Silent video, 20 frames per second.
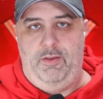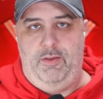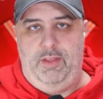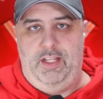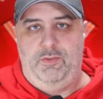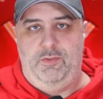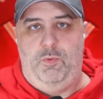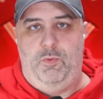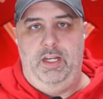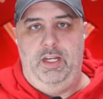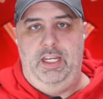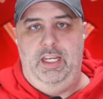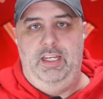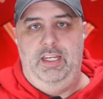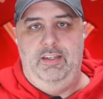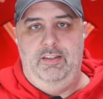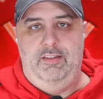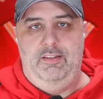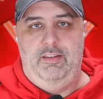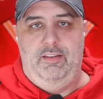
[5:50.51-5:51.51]
That's what he
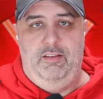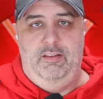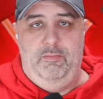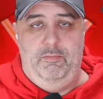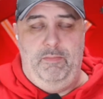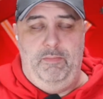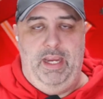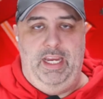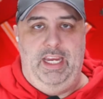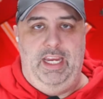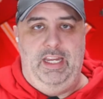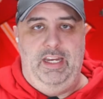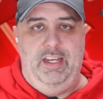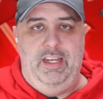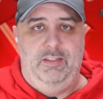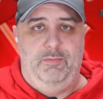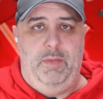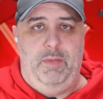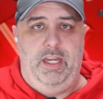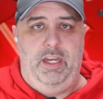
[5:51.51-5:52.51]
is making
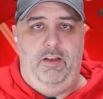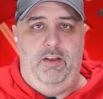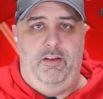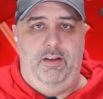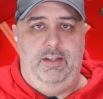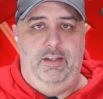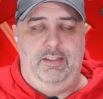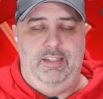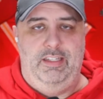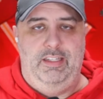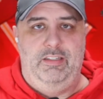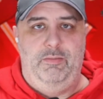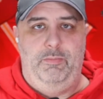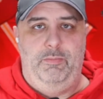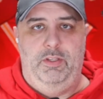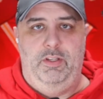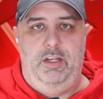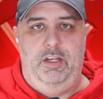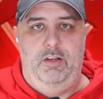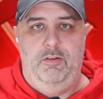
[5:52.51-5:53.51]
his money on, is his
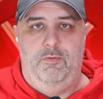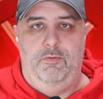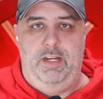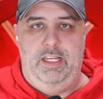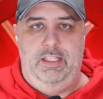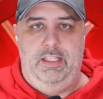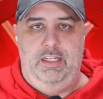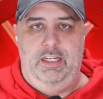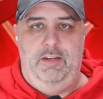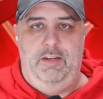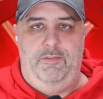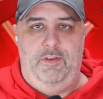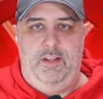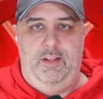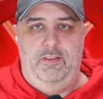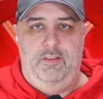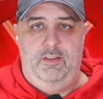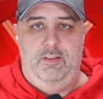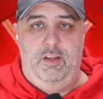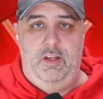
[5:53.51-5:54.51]
ability to read the defense